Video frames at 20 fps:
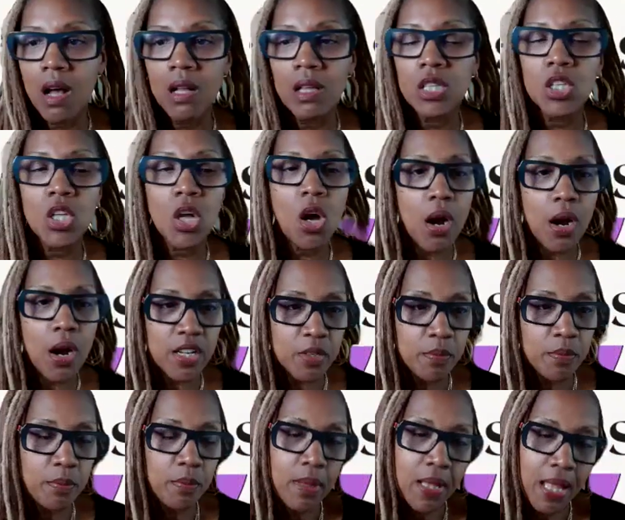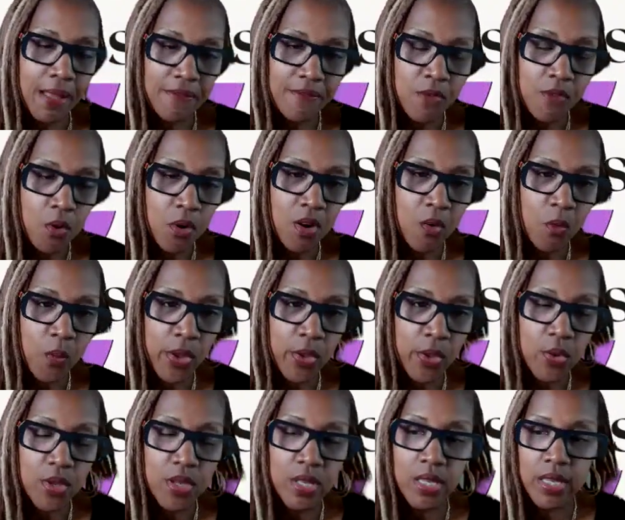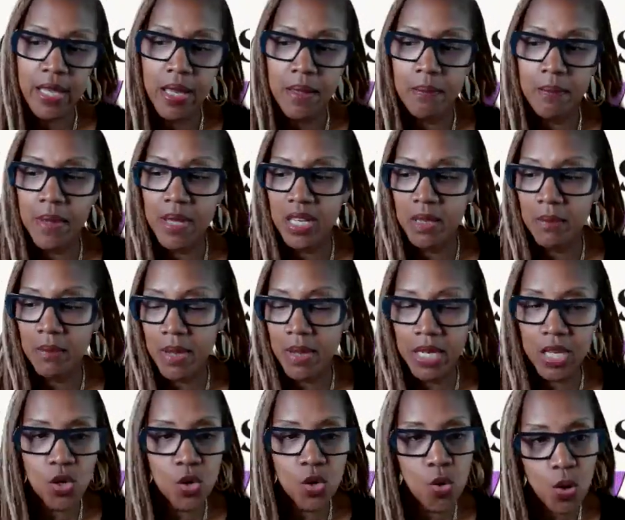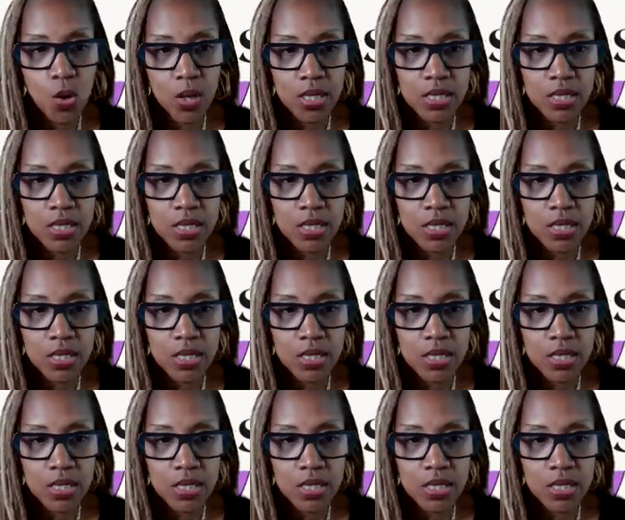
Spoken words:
a large platform where you can get many, many